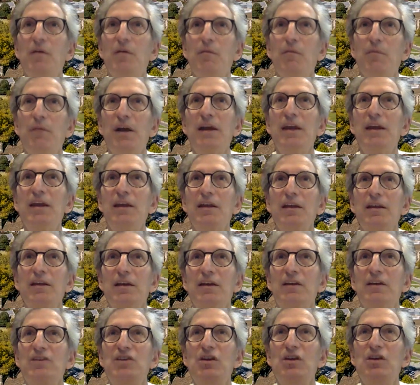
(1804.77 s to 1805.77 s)
by
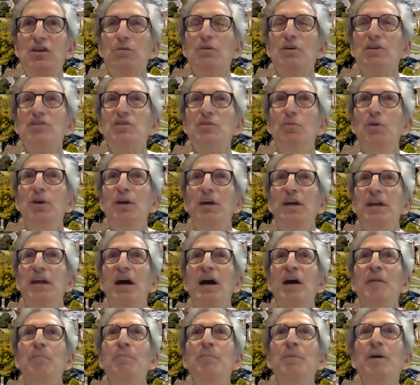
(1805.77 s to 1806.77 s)
continuing to bring it
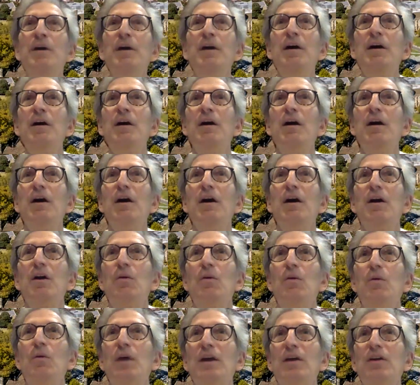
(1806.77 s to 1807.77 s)
up on a
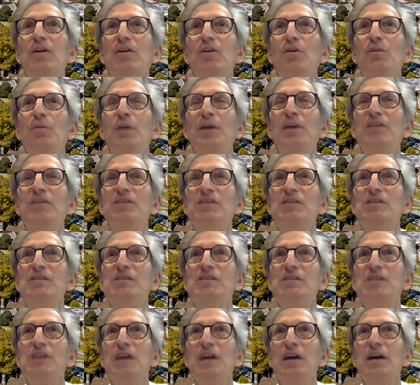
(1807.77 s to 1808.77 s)
regular basis,
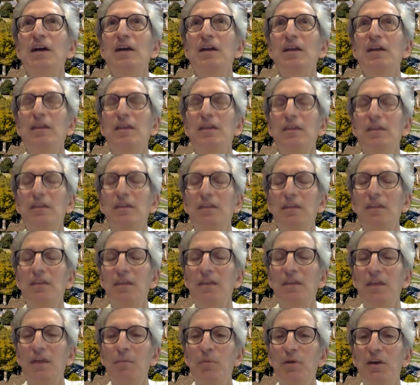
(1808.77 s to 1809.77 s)

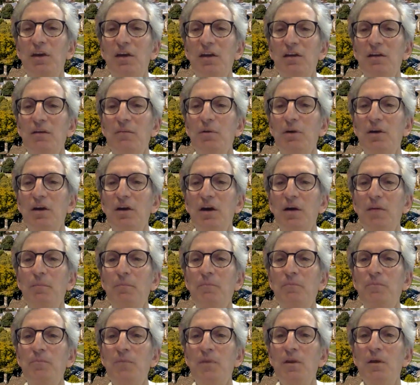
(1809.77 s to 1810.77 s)
they begin to become
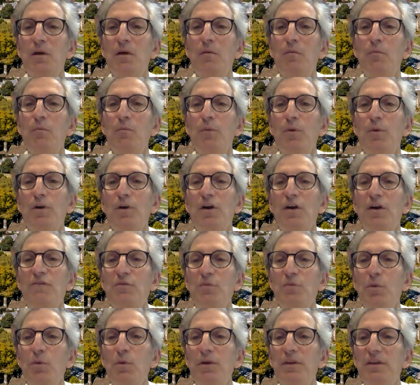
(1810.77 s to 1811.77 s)
more
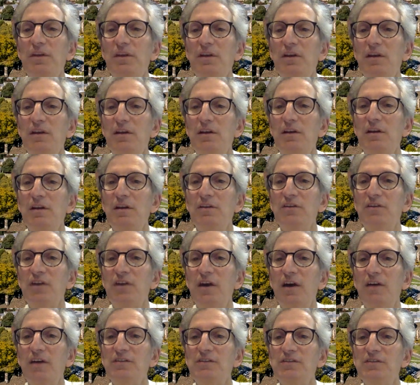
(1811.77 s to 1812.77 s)
comfortable with it and to
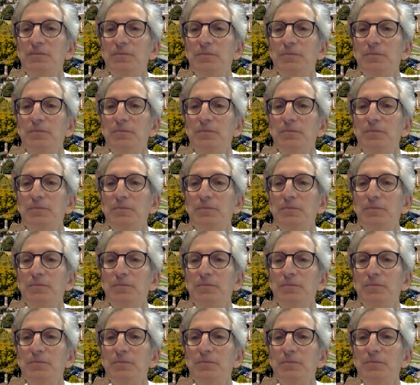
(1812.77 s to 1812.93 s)
discuss.